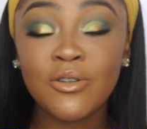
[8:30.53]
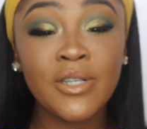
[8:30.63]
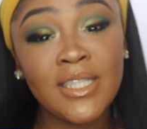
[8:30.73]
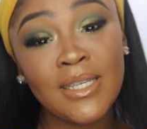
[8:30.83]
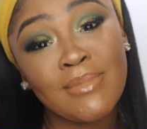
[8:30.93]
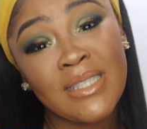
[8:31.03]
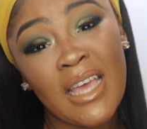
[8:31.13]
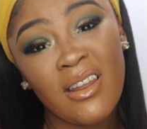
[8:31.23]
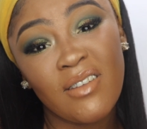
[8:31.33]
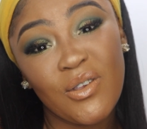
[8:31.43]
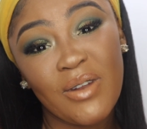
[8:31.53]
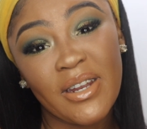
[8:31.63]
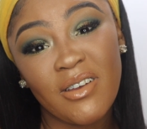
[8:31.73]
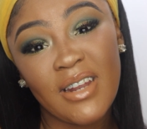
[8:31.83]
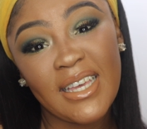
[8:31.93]
or thumbs down if you
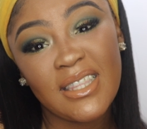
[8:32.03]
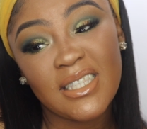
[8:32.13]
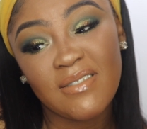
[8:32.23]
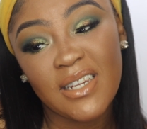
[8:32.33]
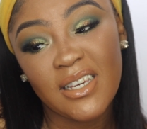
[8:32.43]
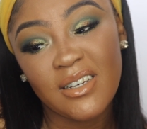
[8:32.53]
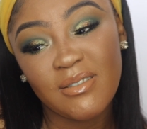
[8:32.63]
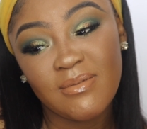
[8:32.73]
don't like this video.